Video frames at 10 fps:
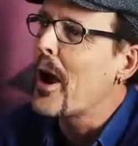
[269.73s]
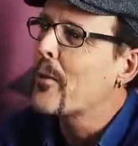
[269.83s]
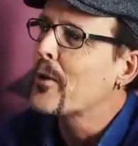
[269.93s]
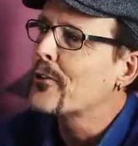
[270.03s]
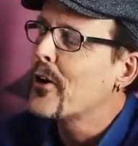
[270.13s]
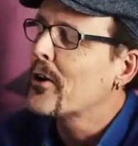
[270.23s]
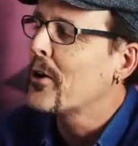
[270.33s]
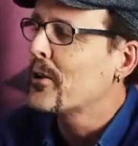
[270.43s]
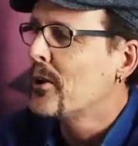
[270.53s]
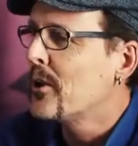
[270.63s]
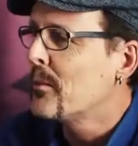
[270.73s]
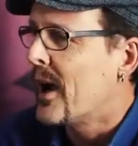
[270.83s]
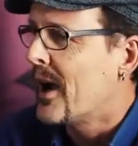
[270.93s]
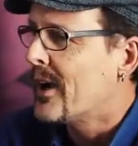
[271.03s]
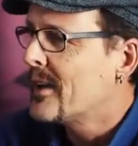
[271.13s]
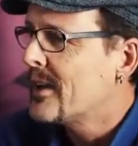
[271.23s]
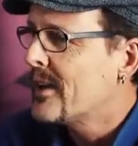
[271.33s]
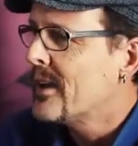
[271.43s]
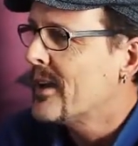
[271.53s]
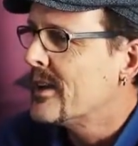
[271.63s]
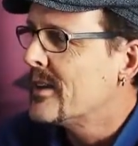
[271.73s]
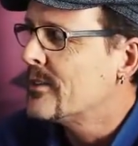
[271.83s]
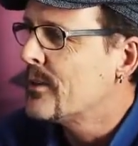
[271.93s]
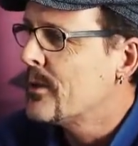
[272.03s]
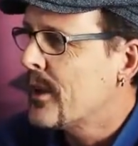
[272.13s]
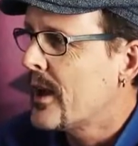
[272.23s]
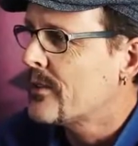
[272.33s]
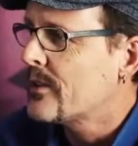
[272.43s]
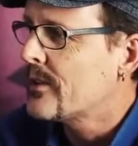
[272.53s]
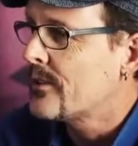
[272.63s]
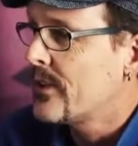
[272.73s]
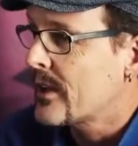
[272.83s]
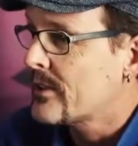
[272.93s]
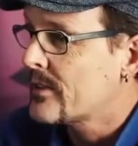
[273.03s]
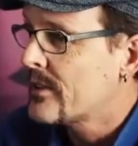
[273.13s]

I wrote a song called Lullaby in 2006.